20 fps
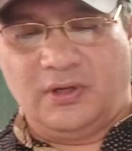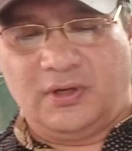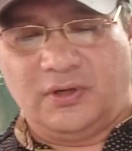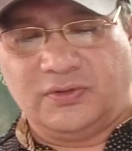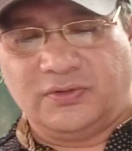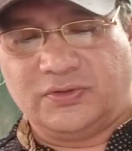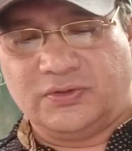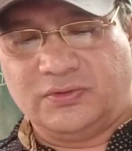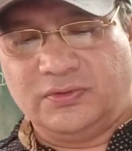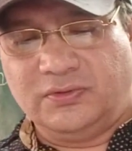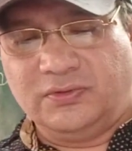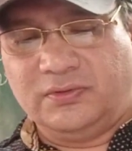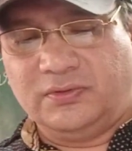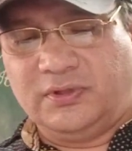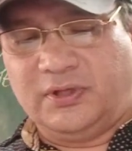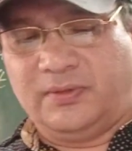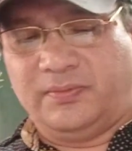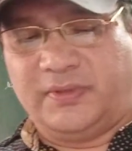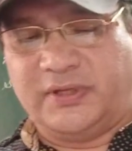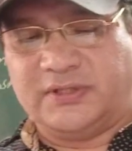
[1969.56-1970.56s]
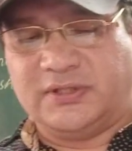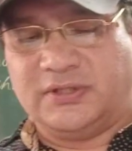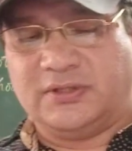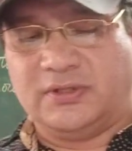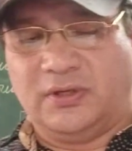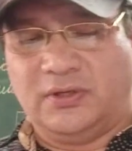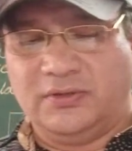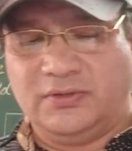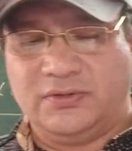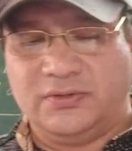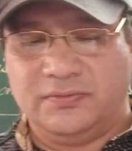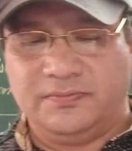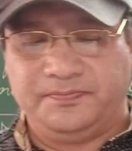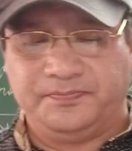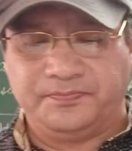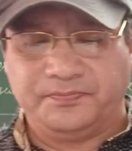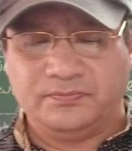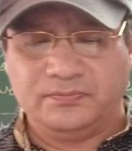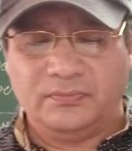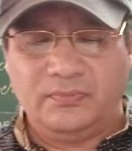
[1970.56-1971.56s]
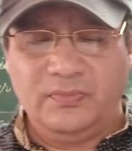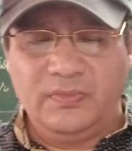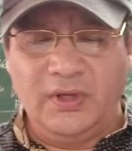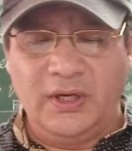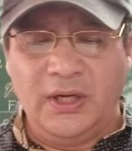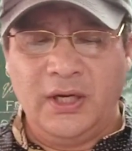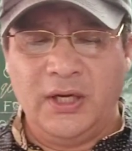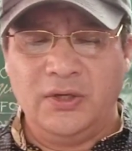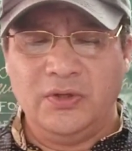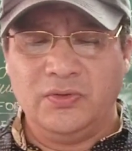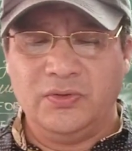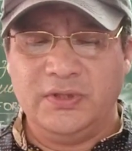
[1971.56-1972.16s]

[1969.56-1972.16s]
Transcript: Alonso embraces Alonso. And